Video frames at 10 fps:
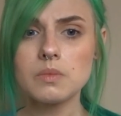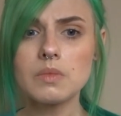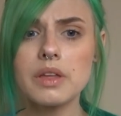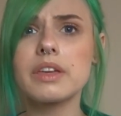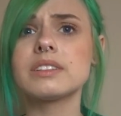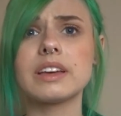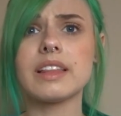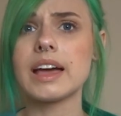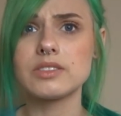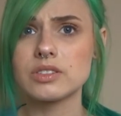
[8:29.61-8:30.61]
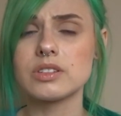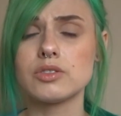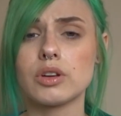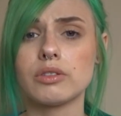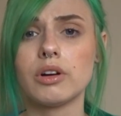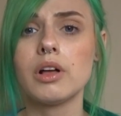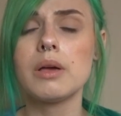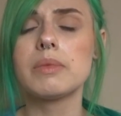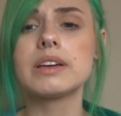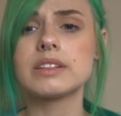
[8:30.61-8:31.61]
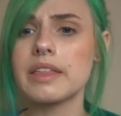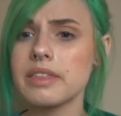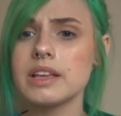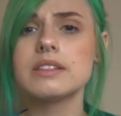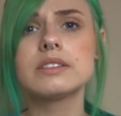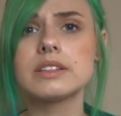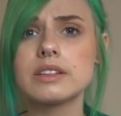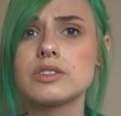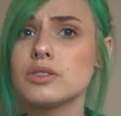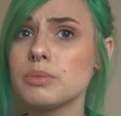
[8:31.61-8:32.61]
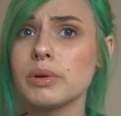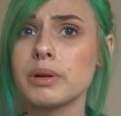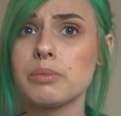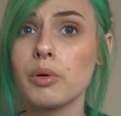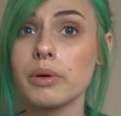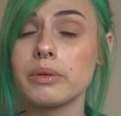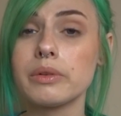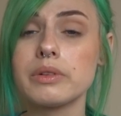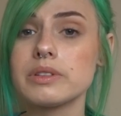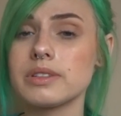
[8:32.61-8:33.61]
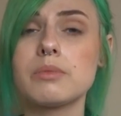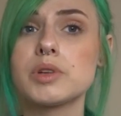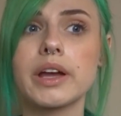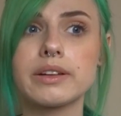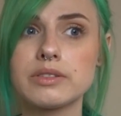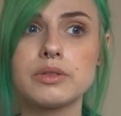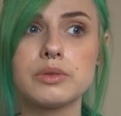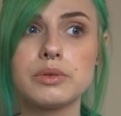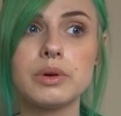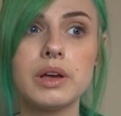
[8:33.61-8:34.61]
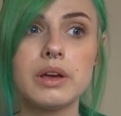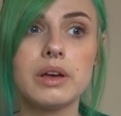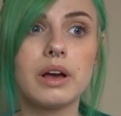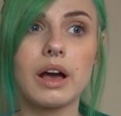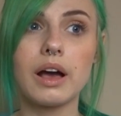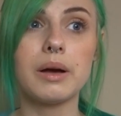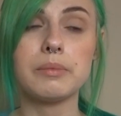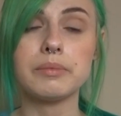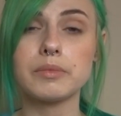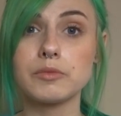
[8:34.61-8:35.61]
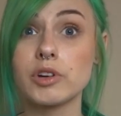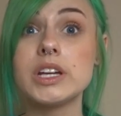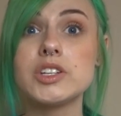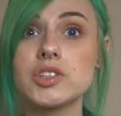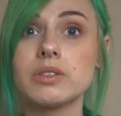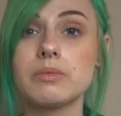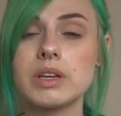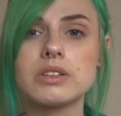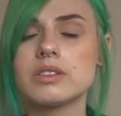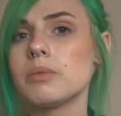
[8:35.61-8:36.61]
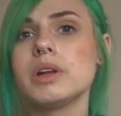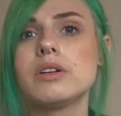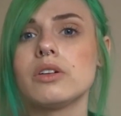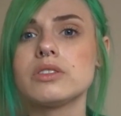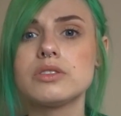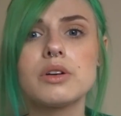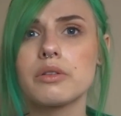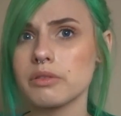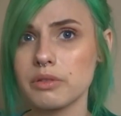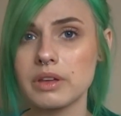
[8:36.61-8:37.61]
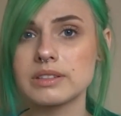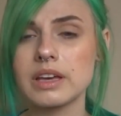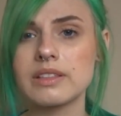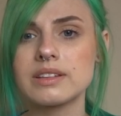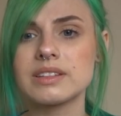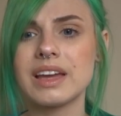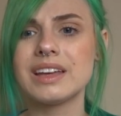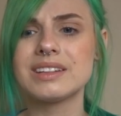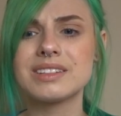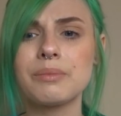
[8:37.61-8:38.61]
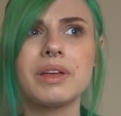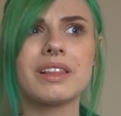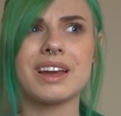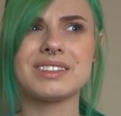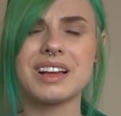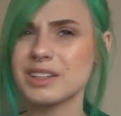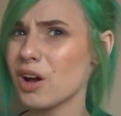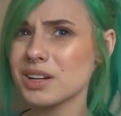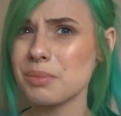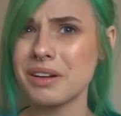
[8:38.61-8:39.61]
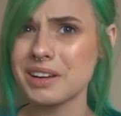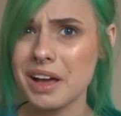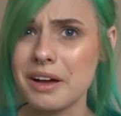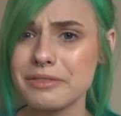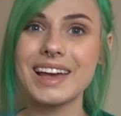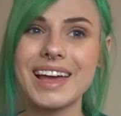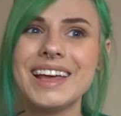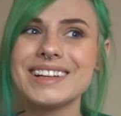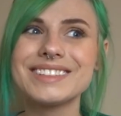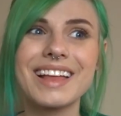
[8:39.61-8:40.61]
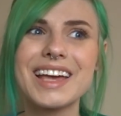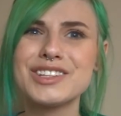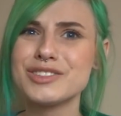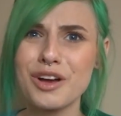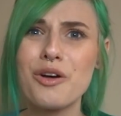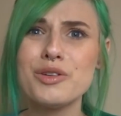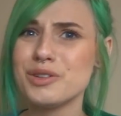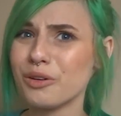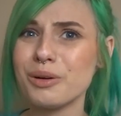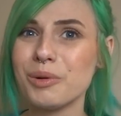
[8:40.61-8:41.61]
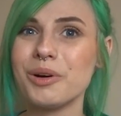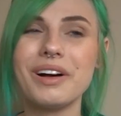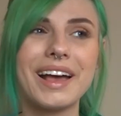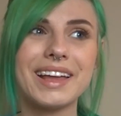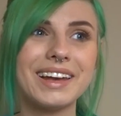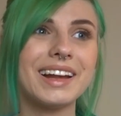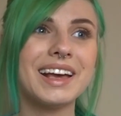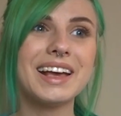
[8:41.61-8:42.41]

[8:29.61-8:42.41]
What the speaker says: things like that, just in general, because I think this is a super important subject to reach, because so many girls do go through things like this, and it's something that is not talked about enough, and it's like so normal and